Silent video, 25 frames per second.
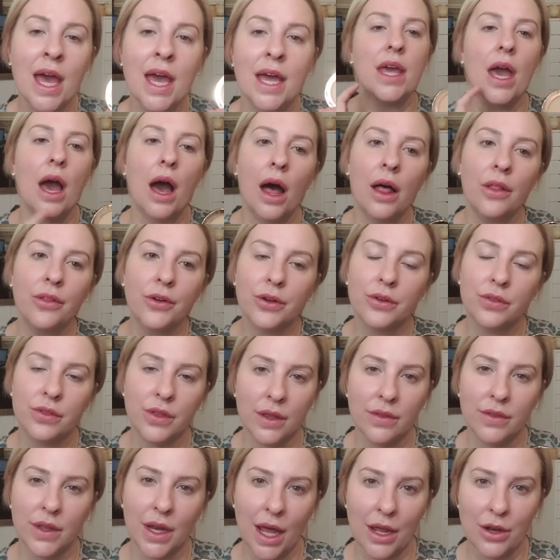The other
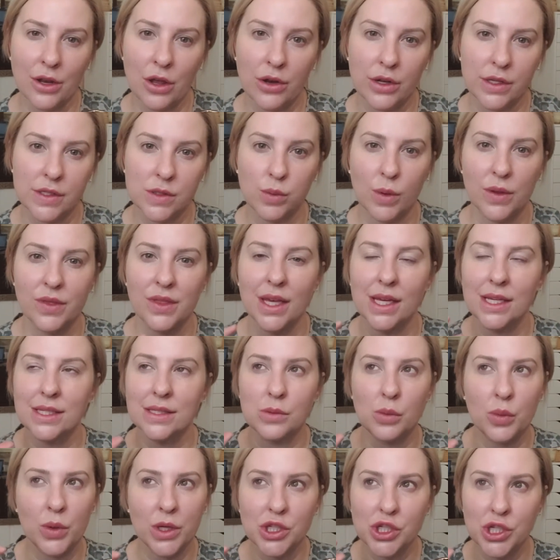thing that I noticed with
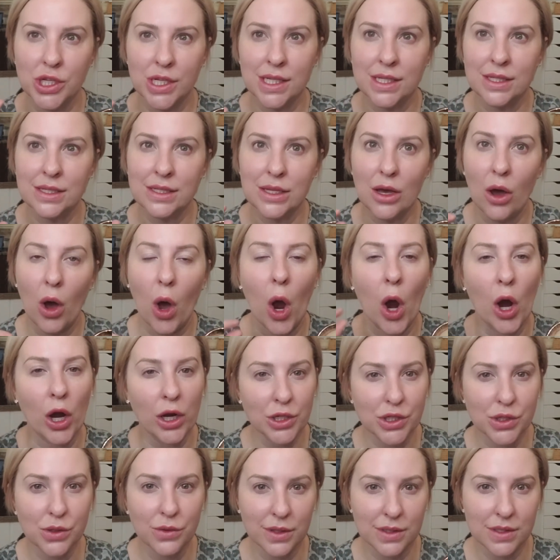this, which is
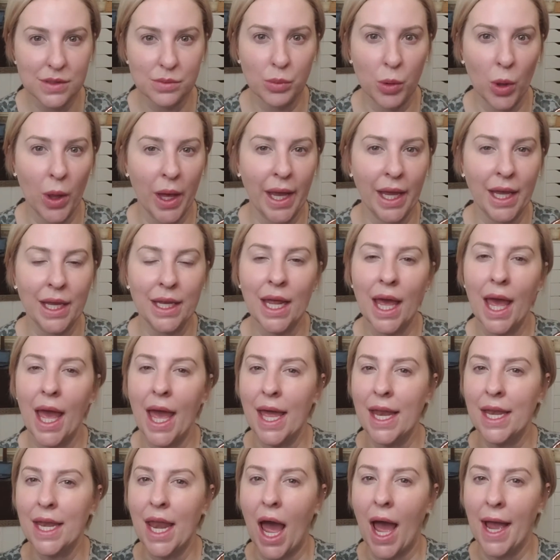hard to explain
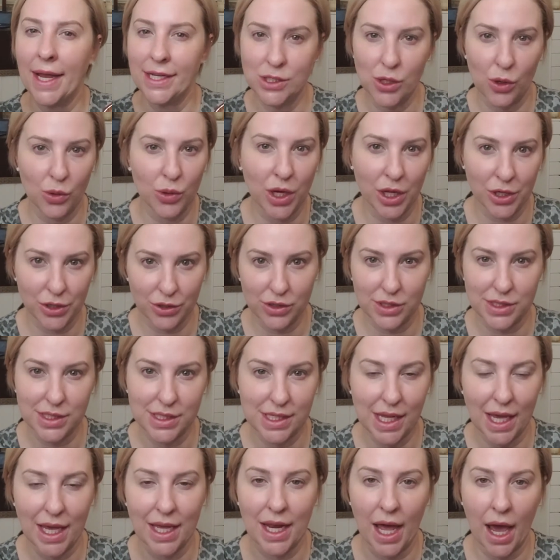and I don't
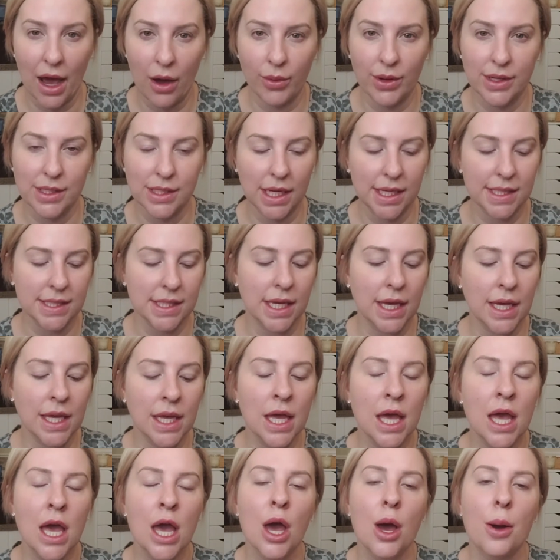understand how it does
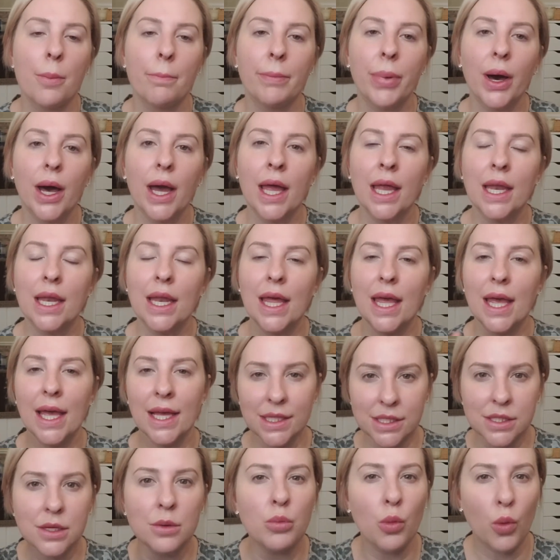it, but
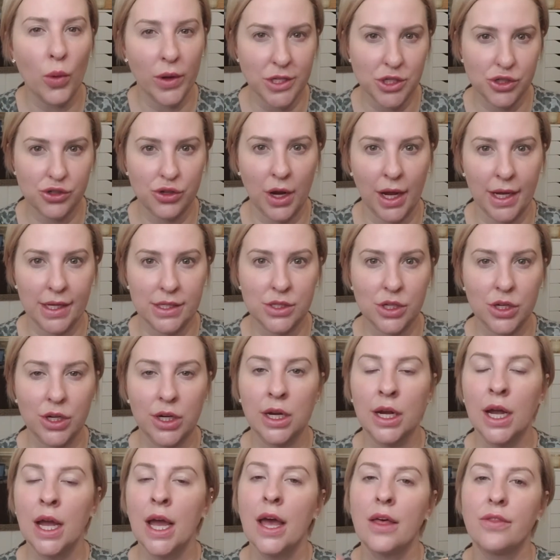it's a
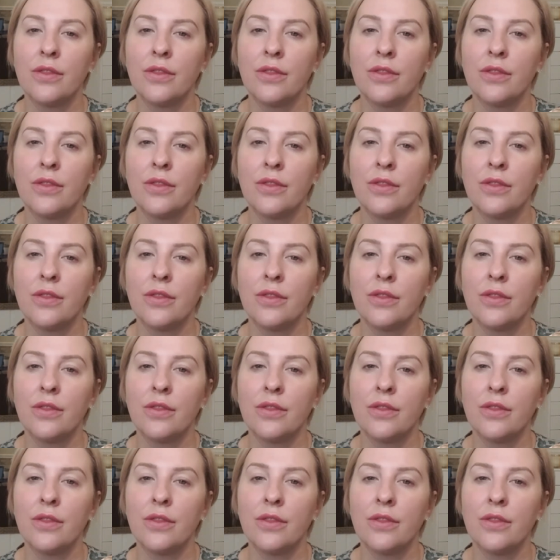moisturizer